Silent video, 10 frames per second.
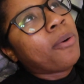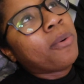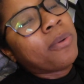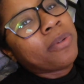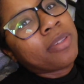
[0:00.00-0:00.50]

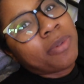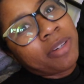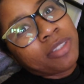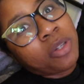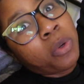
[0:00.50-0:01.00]
old one
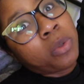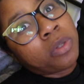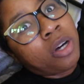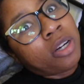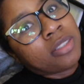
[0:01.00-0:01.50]
of his old
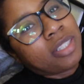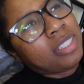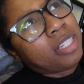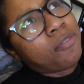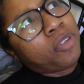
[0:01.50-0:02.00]
cars that
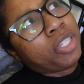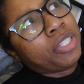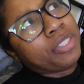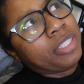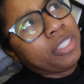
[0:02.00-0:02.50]
he's had for
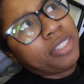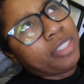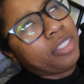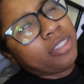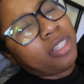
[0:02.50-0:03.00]
years and years and
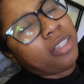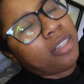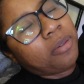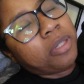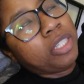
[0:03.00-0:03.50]
years, like
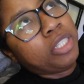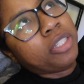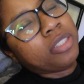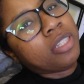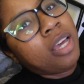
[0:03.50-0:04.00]
years,